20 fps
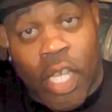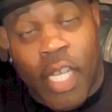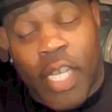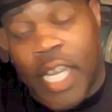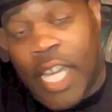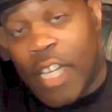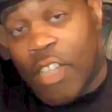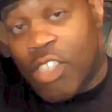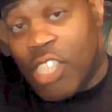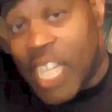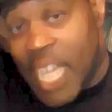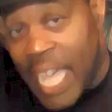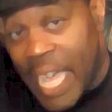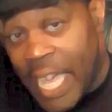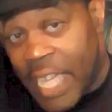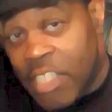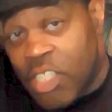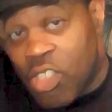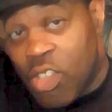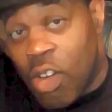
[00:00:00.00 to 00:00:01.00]
Now, to
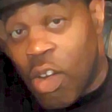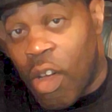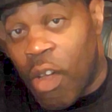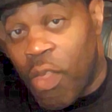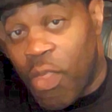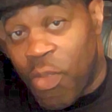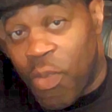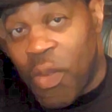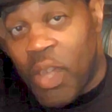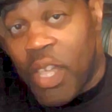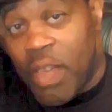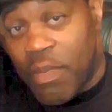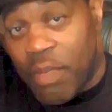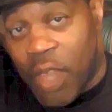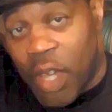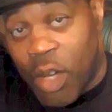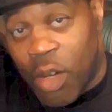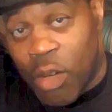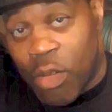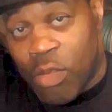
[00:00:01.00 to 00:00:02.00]
answer all three of
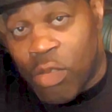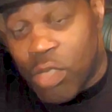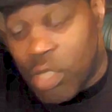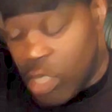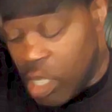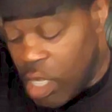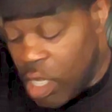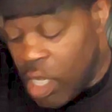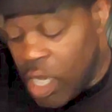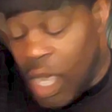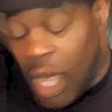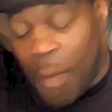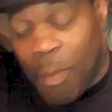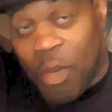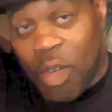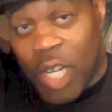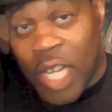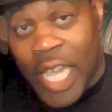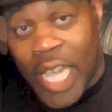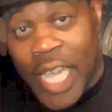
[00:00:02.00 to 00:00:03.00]
those, I'm
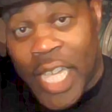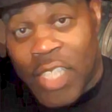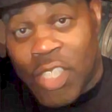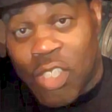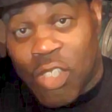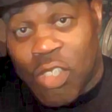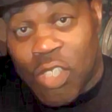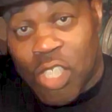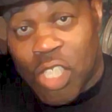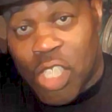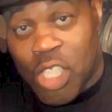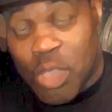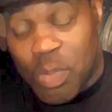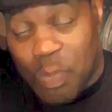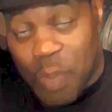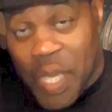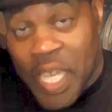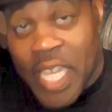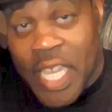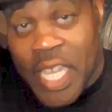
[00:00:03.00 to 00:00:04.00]
going to answer the
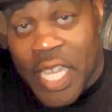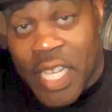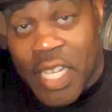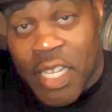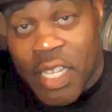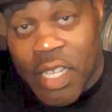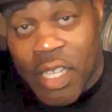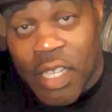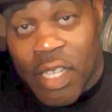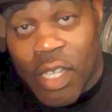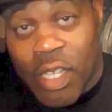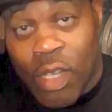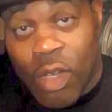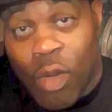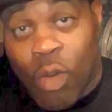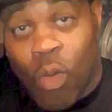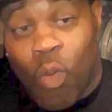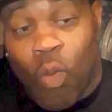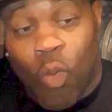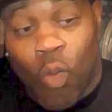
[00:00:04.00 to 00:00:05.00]
speed
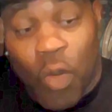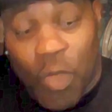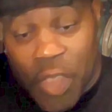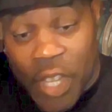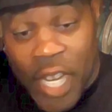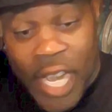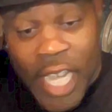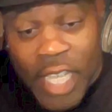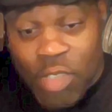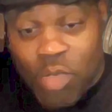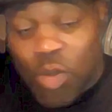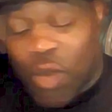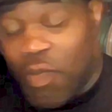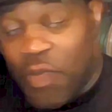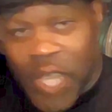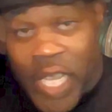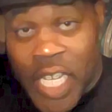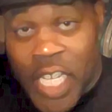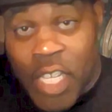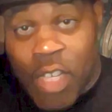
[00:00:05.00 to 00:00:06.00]
with an actual
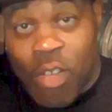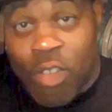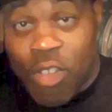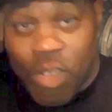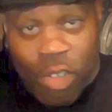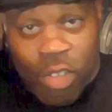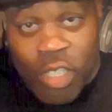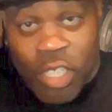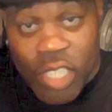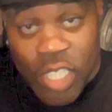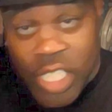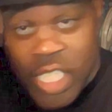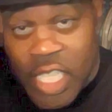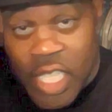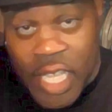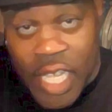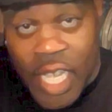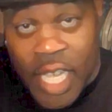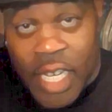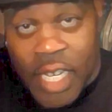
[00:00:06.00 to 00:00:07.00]
video. You're going to see
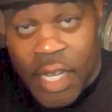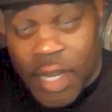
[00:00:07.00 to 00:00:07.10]
that.